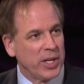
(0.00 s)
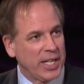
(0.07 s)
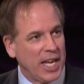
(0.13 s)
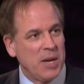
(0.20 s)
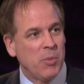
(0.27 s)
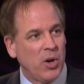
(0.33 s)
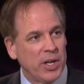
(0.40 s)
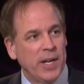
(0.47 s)
we
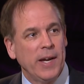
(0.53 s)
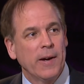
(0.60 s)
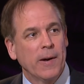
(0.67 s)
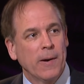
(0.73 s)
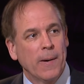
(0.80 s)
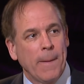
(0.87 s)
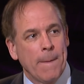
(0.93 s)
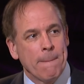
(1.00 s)
came on
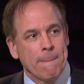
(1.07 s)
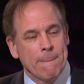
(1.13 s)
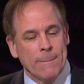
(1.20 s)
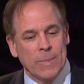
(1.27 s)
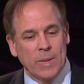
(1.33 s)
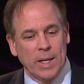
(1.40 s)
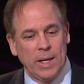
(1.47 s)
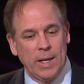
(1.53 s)
air
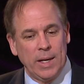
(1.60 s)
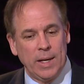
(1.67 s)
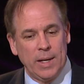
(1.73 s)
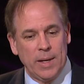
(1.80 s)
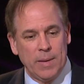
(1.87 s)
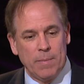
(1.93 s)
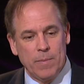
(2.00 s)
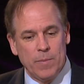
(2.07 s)

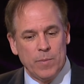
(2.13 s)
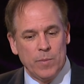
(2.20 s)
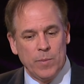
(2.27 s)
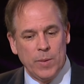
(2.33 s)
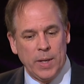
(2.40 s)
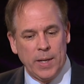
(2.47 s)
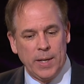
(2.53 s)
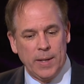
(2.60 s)
um,
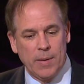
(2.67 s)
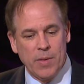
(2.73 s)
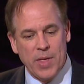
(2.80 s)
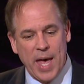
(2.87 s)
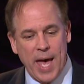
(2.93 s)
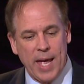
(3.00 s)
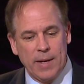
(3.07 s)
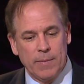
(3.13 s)
uh,
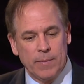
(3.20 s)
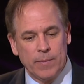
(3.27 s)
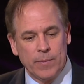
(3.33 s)
that